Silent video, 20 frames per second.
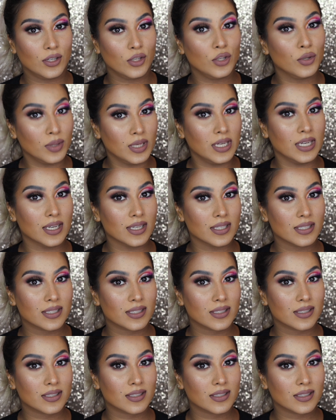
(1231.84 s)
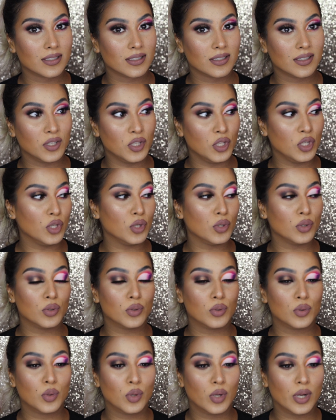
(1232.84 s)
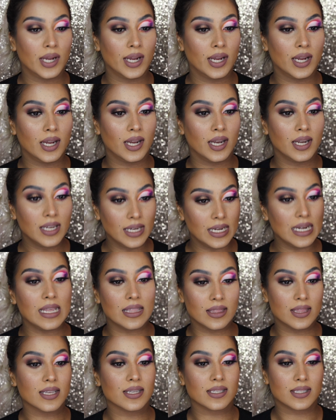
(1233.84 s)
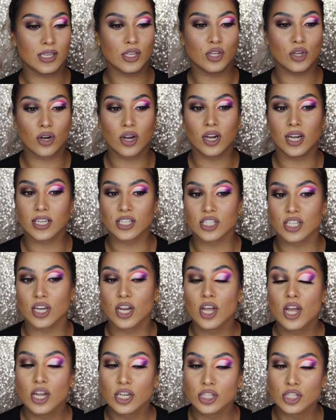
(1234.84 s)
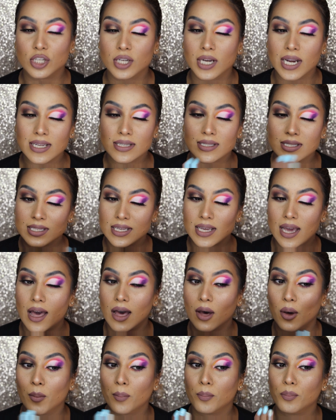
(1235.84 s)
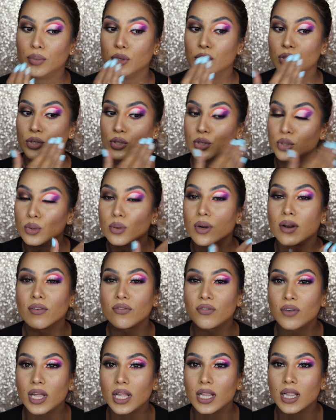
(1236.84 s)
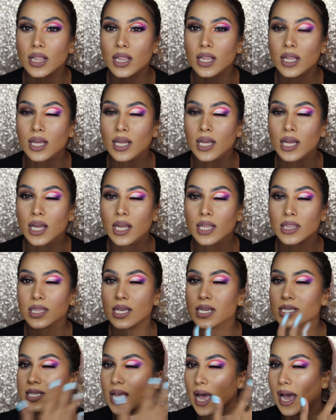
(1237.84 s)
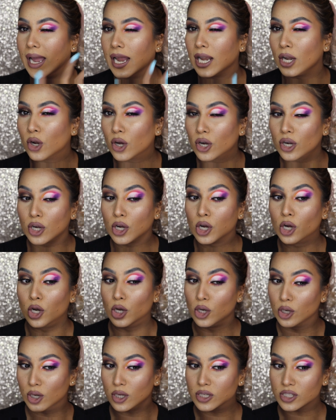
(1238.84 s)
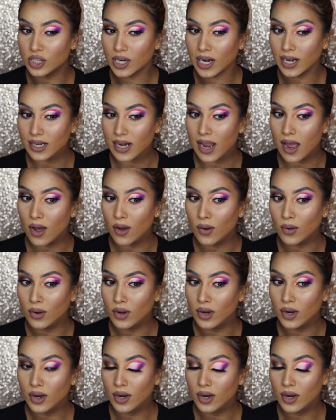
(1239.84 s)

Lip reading: You need it. You need this in your collection. Do you guys see how beautiful this eye look looks right now?